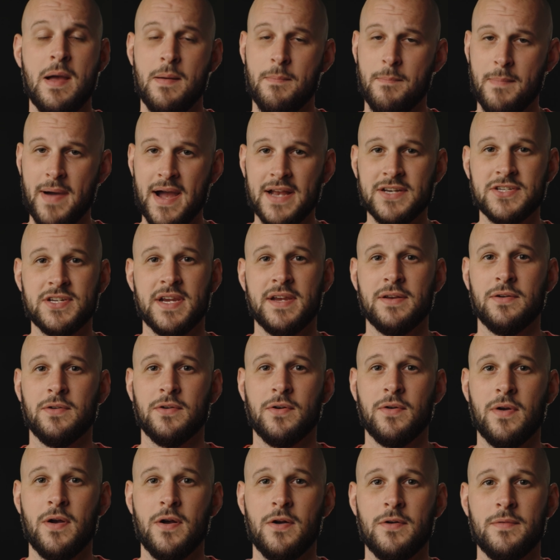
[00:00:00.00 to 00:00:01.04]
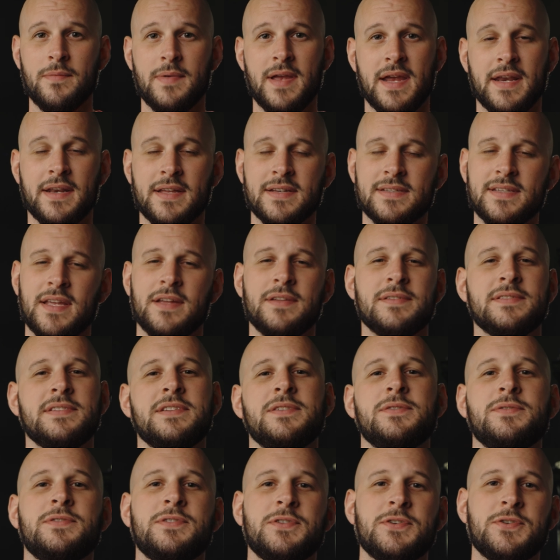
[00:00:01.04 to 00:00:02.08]
my channel grow, and it tells
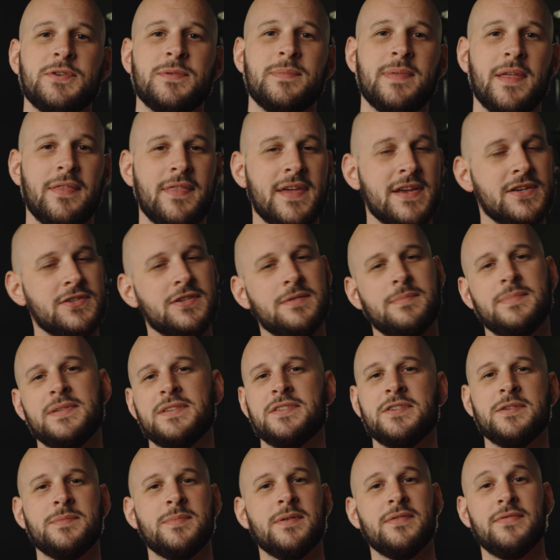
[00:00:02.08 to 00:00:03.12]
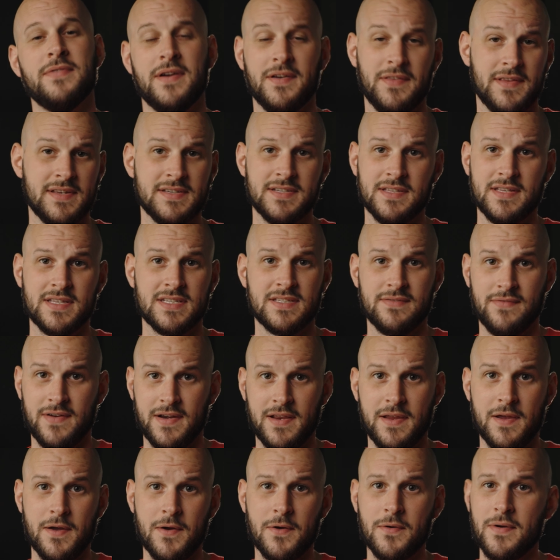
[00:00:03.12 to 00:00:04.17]
YouTube that they should be super friendly to this
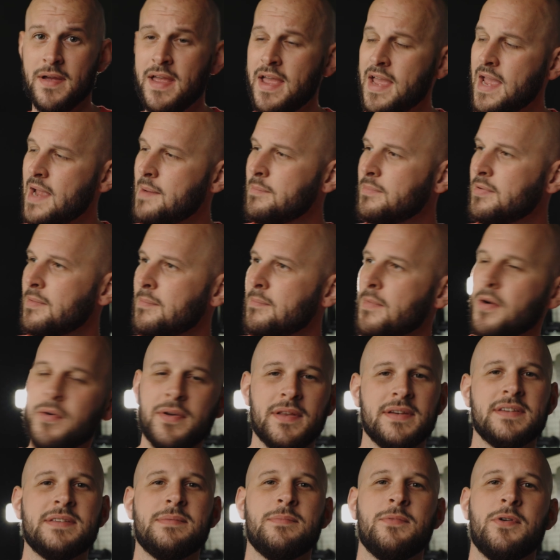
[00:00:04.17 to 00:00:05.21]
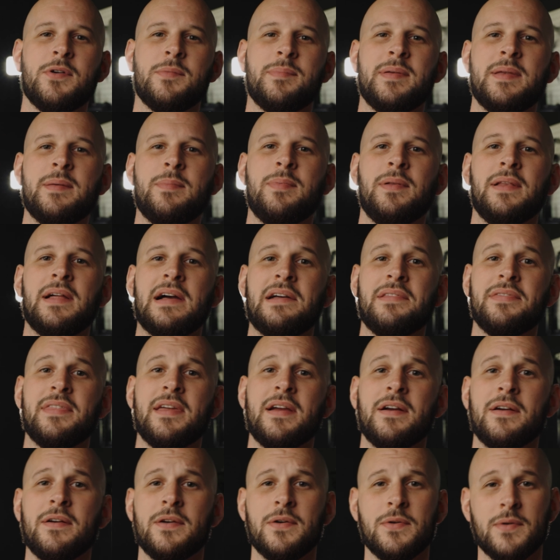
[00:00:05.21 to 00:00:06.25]
video and promote it to more people out
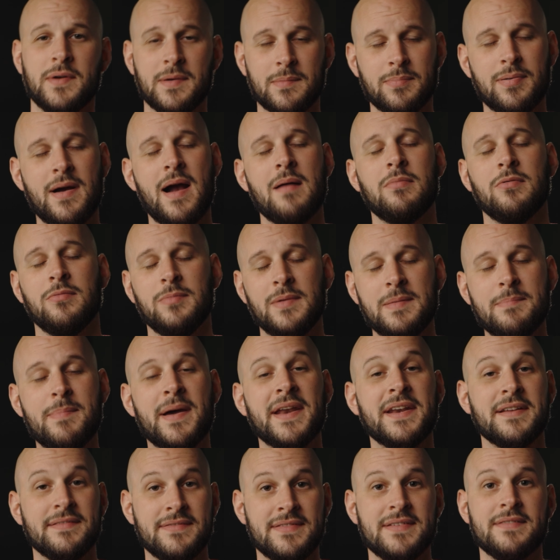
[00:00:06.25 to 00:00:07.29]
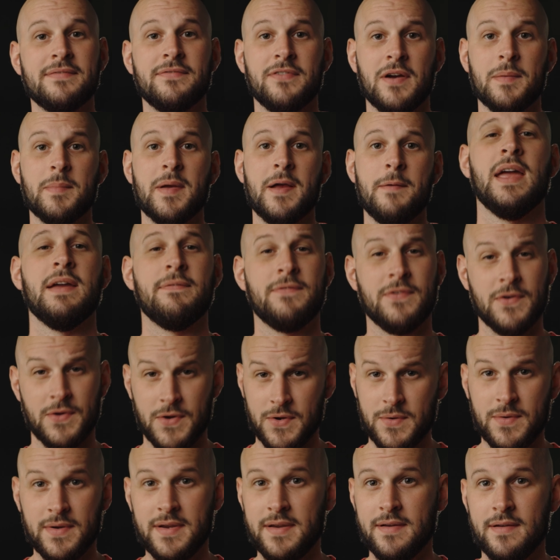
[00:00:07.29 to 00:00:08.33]
there who could probably benefit from it. If you're
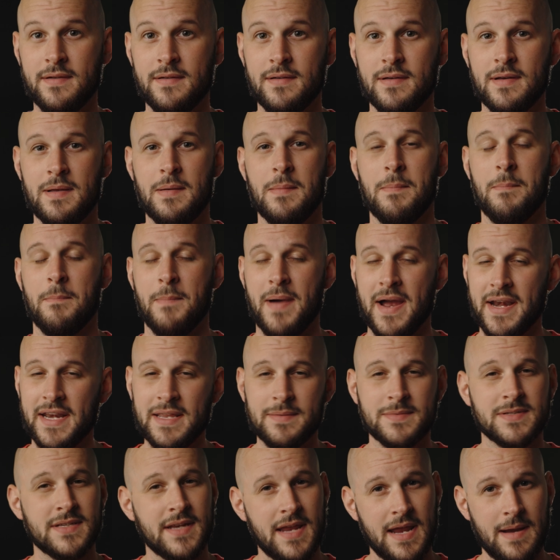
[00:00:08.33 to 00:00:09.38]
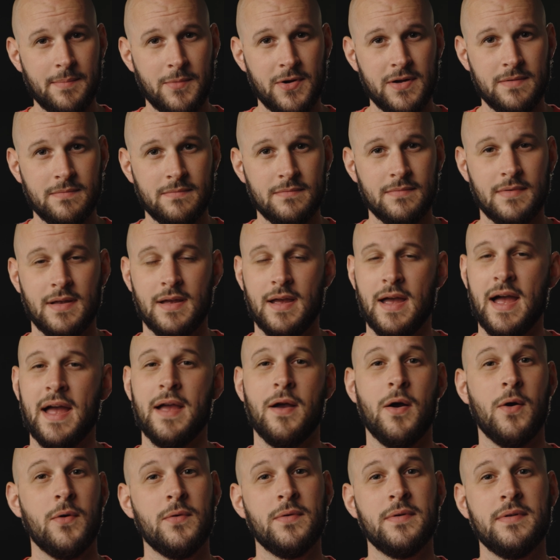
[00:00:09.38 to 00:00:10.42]
new here, my name is Cameron. I
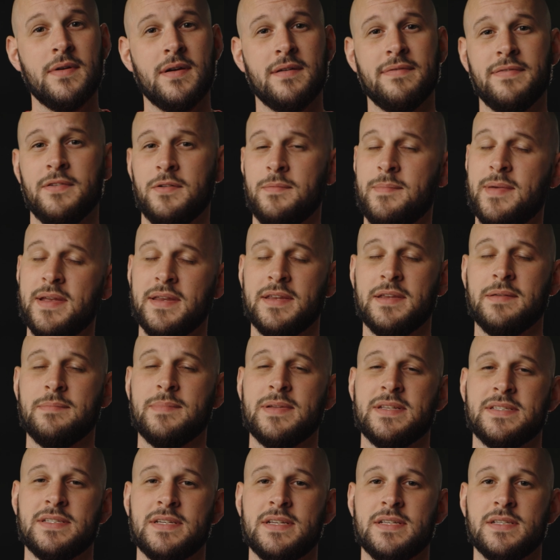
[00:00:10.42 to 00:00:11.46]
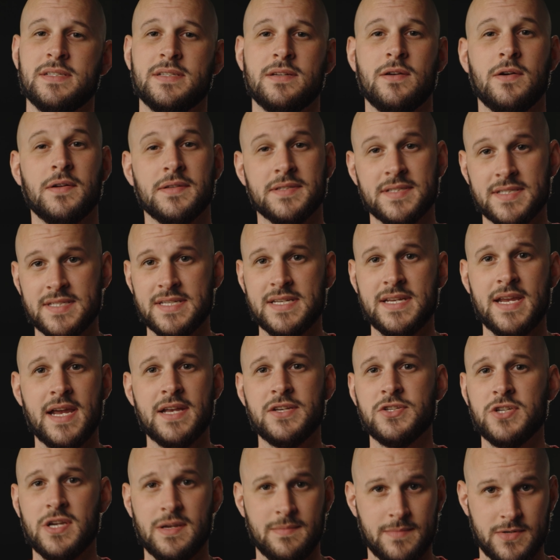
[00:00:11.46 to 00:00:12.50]
own a filmmaking business called
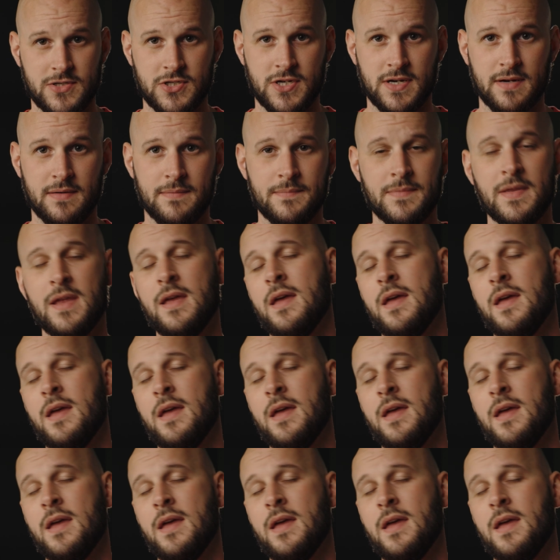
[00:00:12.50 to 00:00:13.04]
CH Imaging.